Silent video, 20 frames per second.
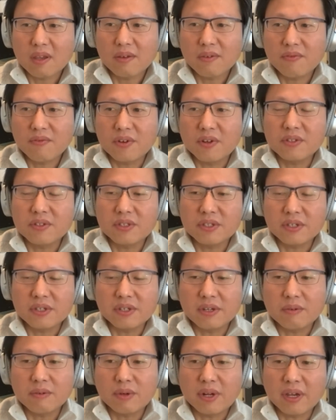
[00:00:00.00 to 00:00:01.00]
first
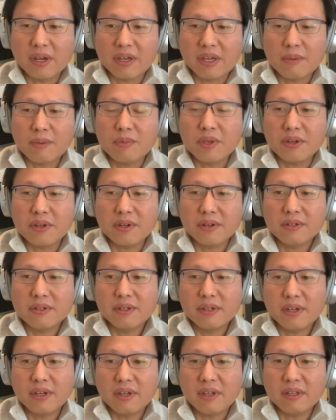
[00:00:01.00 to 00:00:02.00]
year when I came here,
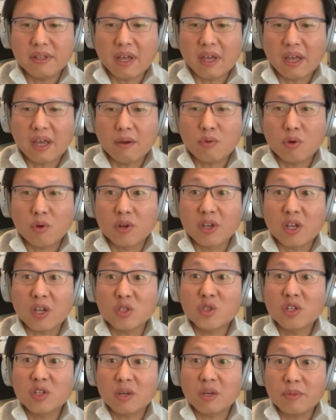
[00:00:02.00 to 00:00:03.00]
and I won the
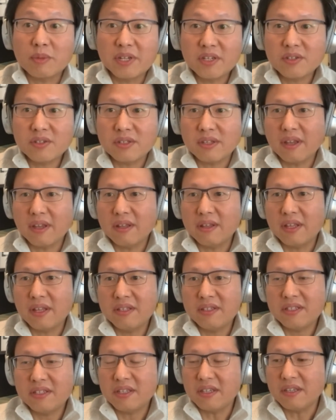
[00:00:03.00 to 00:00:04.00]
concerto competition in
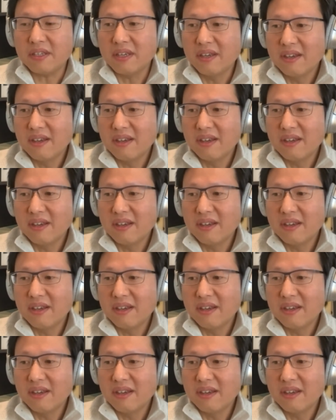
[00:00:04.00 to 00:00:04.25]
NEC.